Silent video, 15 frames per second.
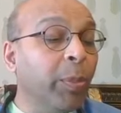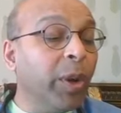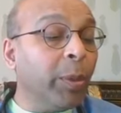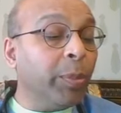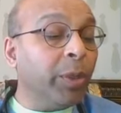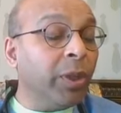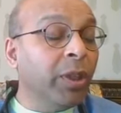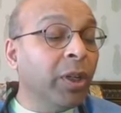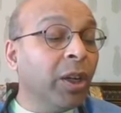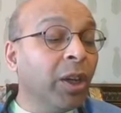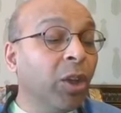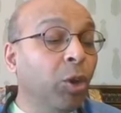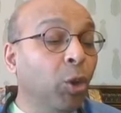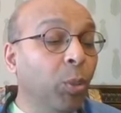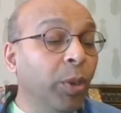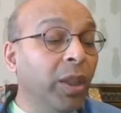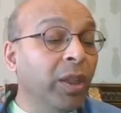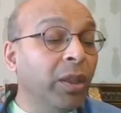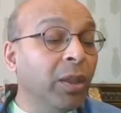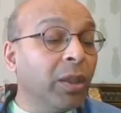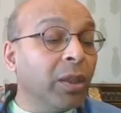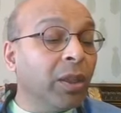pepper,
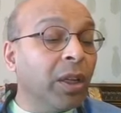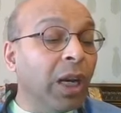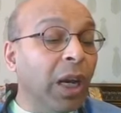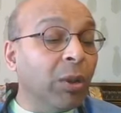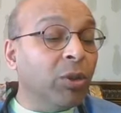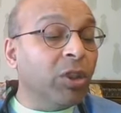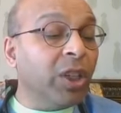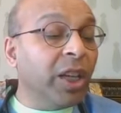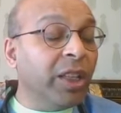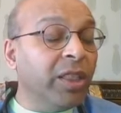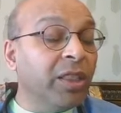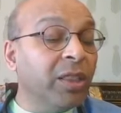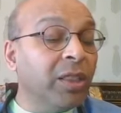cumin, ground sage,